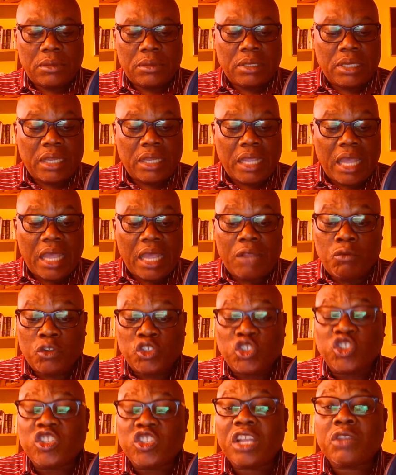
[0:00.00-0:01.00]
and was
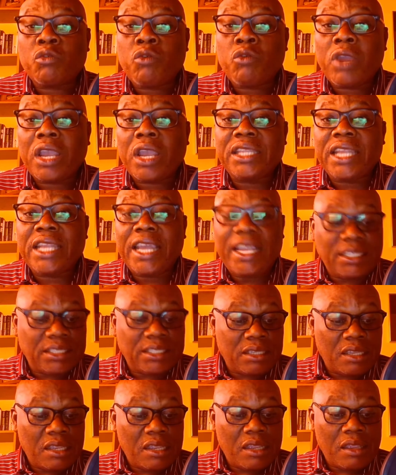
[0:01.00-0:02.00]
not recognized
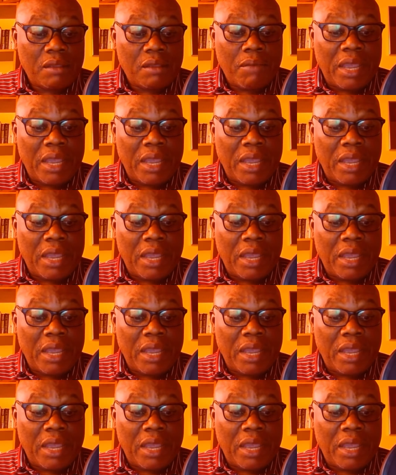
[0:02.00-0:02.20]
by